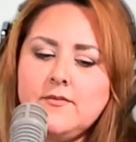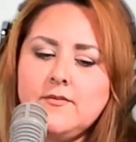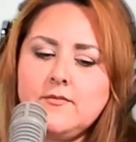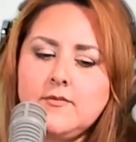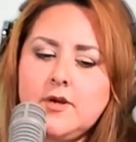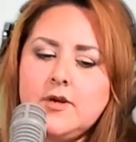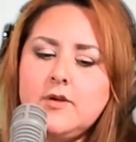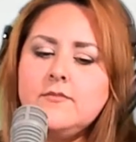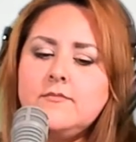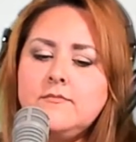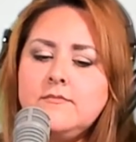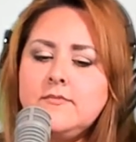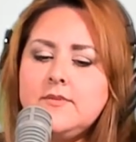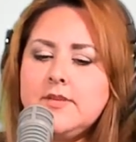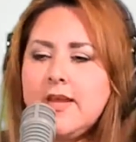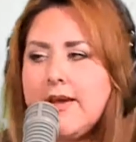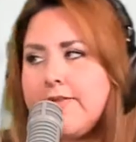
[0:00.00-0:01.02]
grown
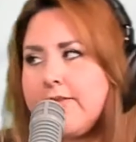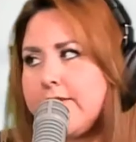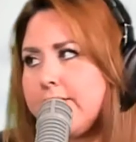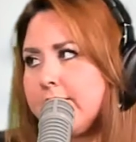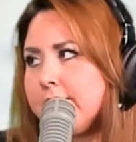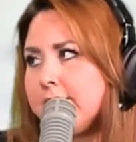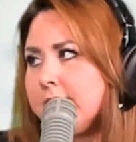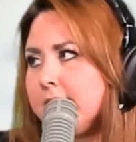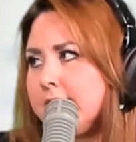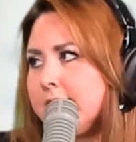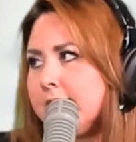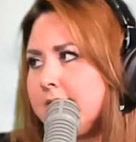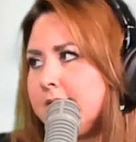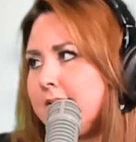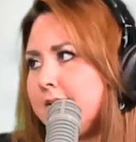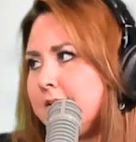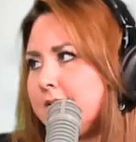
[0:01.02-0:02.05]
together
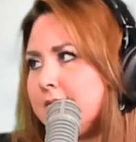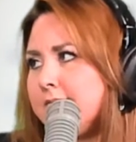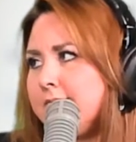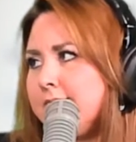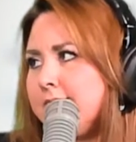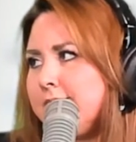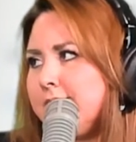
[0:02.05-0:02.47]
because, you know,